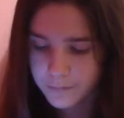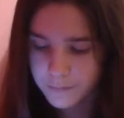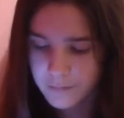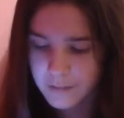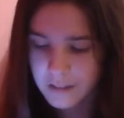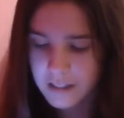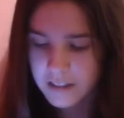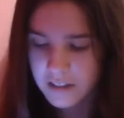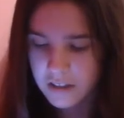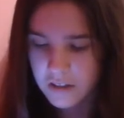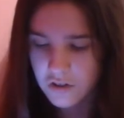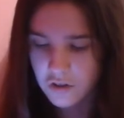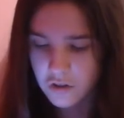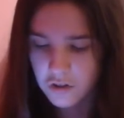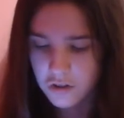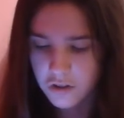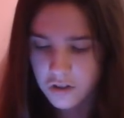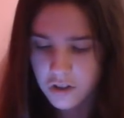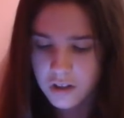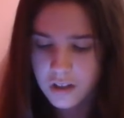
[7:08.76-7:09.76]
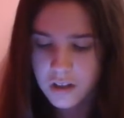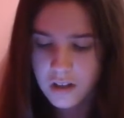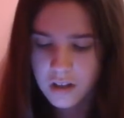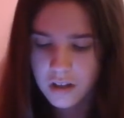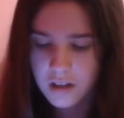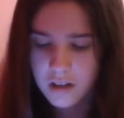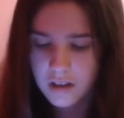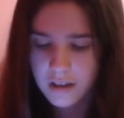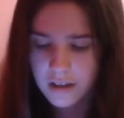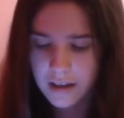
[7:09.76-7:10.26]
This is George.
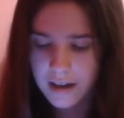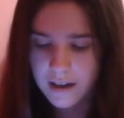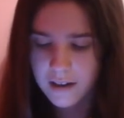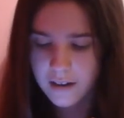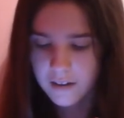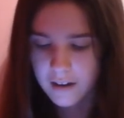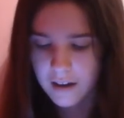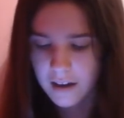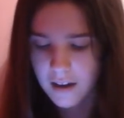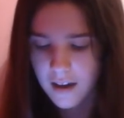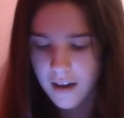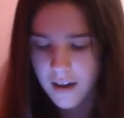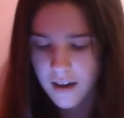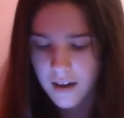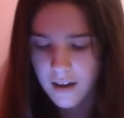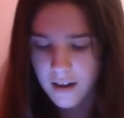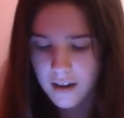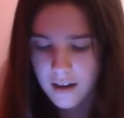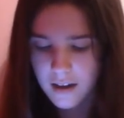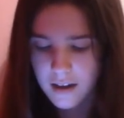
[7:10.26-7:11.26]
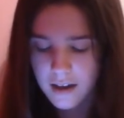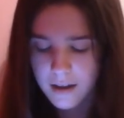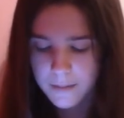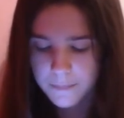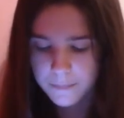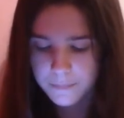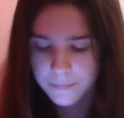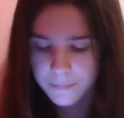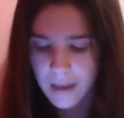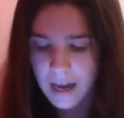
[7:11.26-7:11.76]
Yeah, okay.
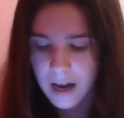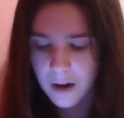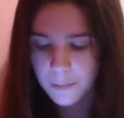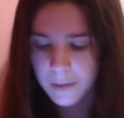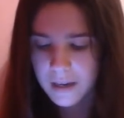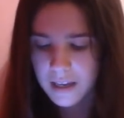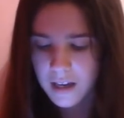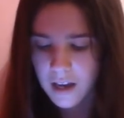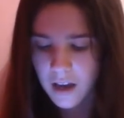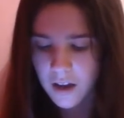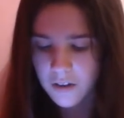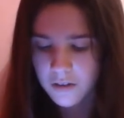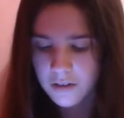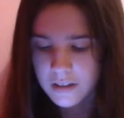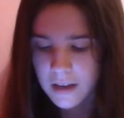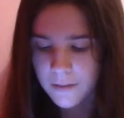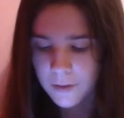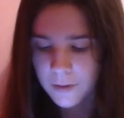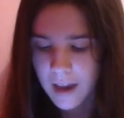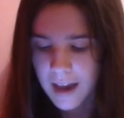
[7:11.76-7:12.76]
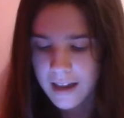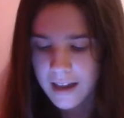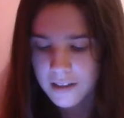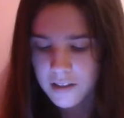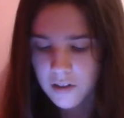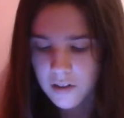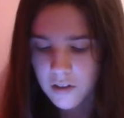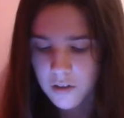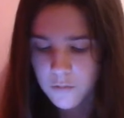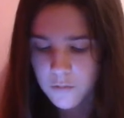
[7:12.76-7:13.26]
How many girls have you had
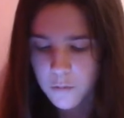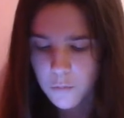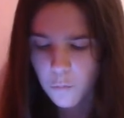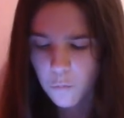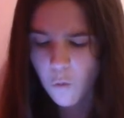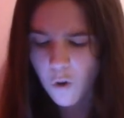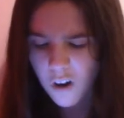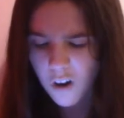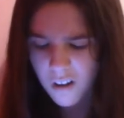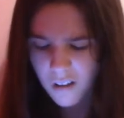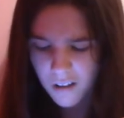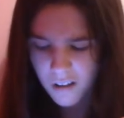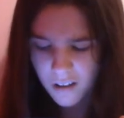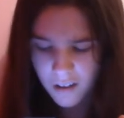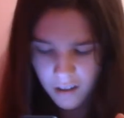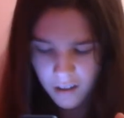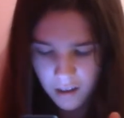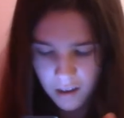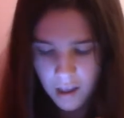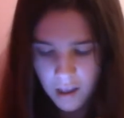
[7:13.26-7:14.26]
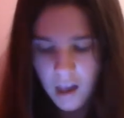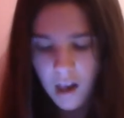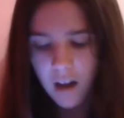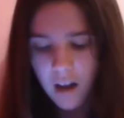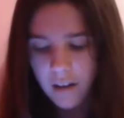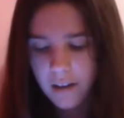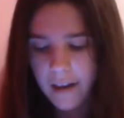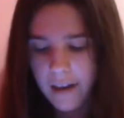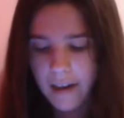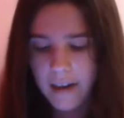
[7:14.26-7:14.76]
till you... What?
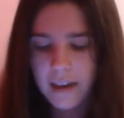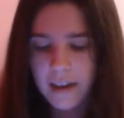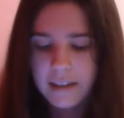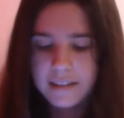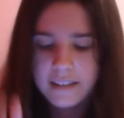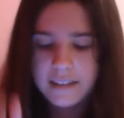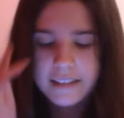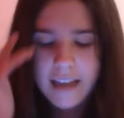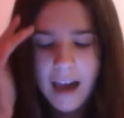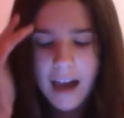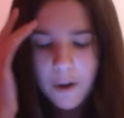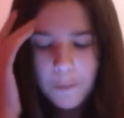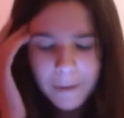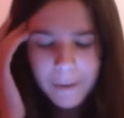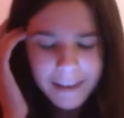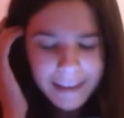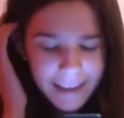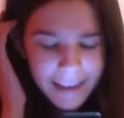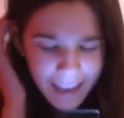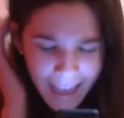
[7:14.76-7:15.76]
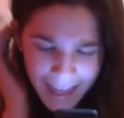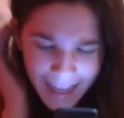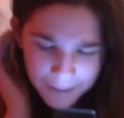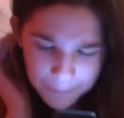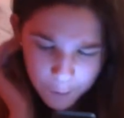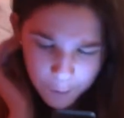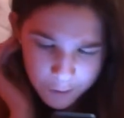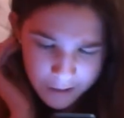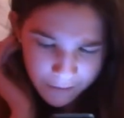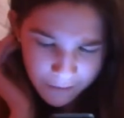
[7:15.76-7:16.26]
Okay, is it how many
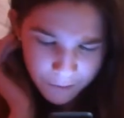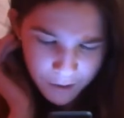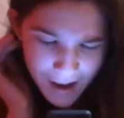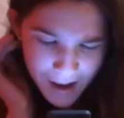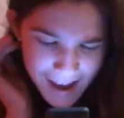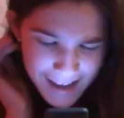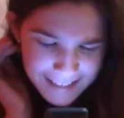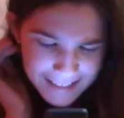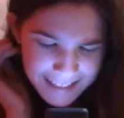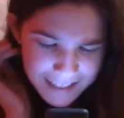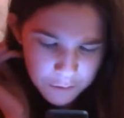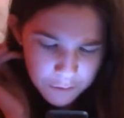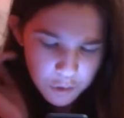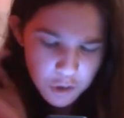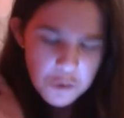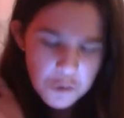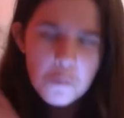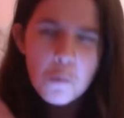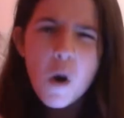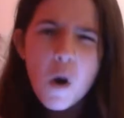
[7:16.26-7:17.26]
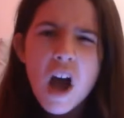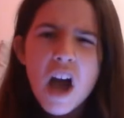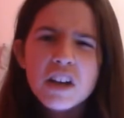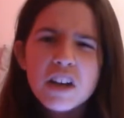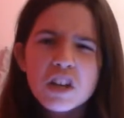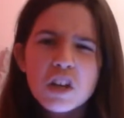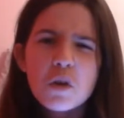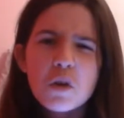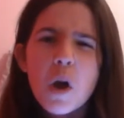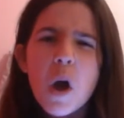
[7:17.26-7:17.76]
animals have you had till you were
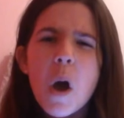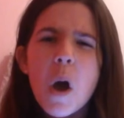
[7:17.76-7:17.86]
to...